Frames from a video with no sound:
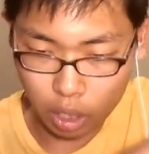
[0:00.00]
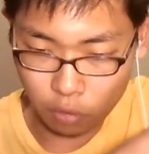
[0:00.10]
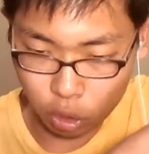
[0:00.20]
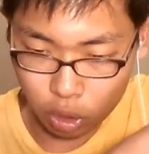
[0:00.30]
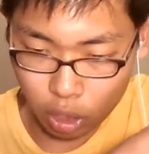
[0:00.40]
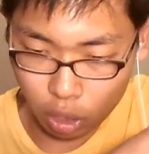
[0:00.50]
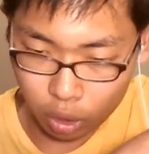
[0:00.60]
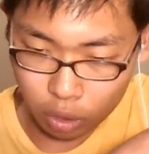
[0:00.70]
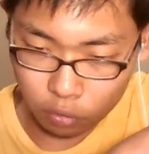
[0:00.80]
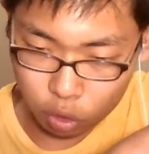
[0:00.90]
If you're
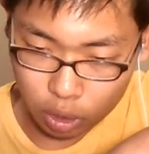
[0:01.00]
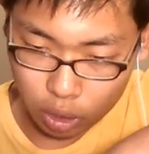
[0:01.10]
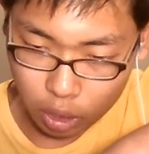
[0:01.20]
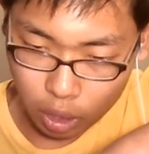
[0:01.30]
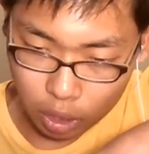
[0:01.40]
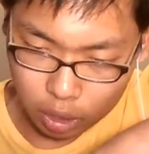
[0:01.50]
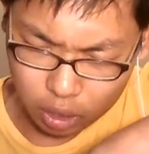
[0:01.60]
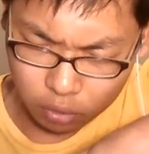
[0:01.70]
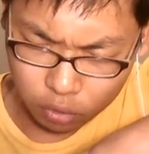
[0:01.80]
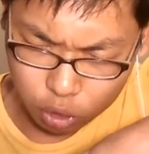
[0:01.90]
all right, if you're
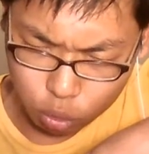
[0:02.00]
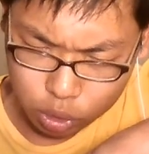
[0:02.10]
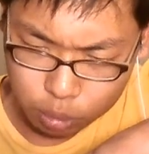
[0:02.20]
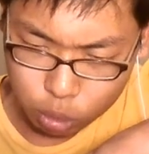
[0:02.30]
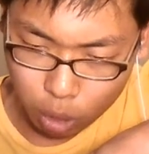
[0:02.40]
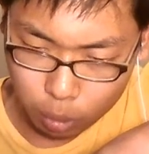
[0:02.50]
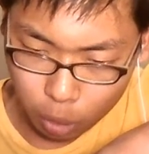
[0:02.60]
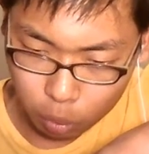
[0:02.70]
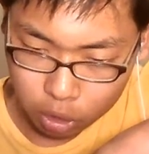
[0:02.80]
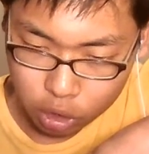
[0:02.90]
a new
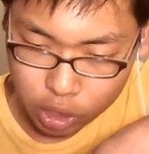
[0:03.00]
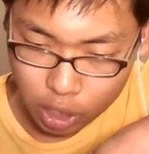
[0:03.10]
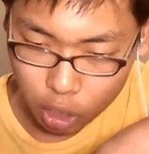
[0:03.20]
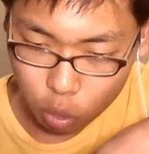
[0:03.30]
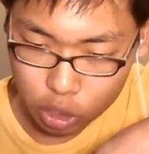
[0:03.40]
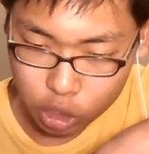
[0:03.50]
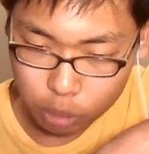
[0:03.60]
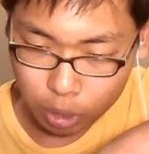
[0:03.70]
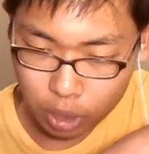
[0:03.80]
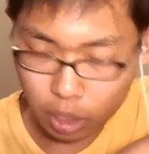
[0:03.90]
subscriber, I would understand that
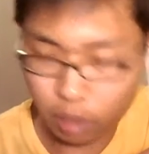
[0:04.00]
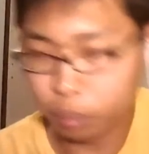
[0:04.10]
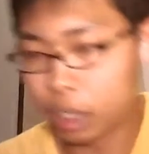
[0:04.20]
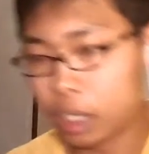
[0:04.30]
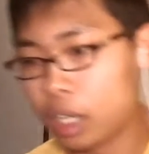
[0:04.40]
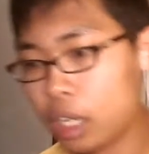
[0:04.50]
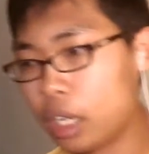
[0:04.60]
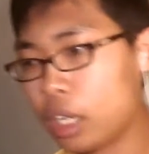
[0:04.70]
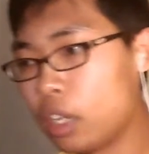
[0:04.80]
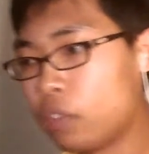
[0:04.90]
question. But
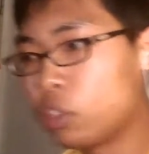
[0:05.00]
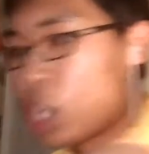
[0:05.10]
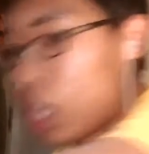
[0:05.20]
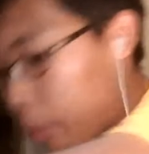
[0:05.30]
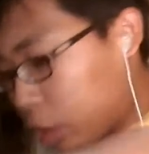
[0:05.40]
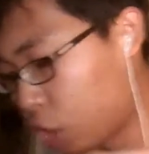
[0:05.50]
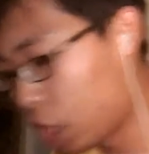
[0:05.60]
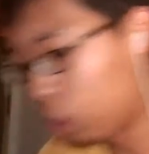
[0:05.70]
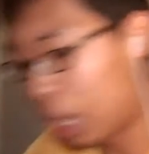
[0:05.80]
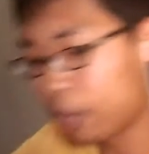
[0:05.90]
if you check out my
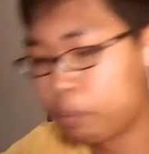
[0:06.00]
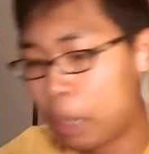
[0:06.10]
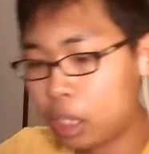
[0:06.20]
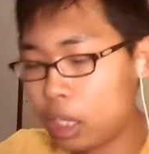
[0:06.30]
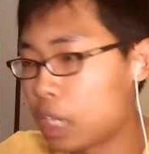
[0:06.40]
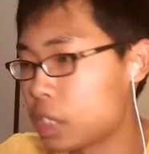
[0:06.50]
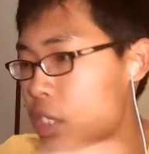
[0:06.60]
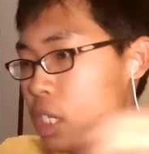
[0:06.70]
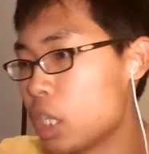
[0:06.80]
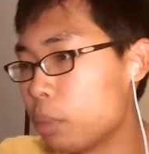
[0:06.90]
channel, I've made a lot of
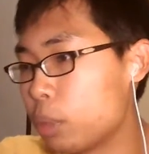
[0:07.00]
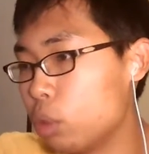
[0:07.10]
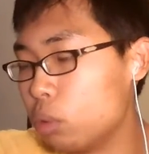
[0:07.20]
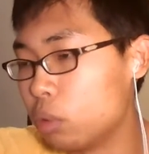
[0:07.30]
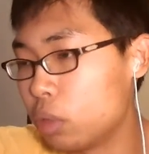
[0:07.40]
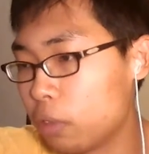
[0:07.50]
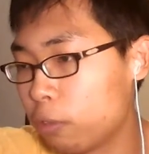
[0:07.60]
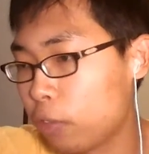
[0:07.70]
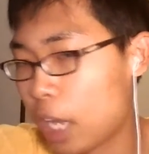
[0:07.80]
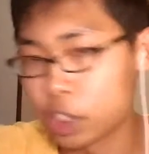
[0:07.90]
CW
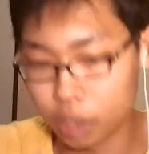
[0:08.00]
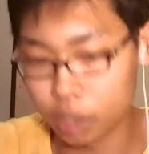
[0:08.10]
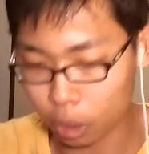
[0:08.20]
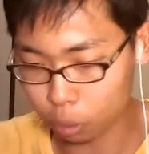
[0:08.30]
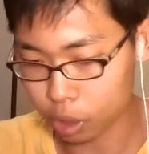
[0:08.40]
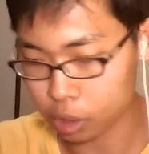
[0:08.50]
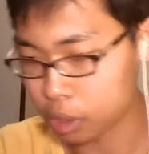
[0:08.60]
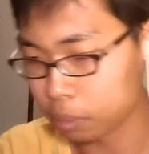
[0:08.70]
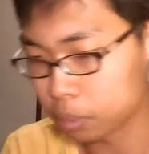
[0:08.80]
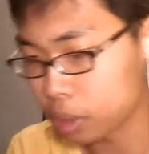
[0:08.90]
Flash and Arrow
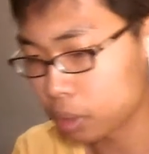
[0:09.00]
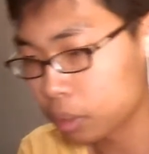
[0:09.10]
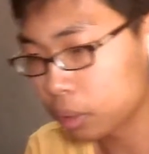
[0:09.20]
customs.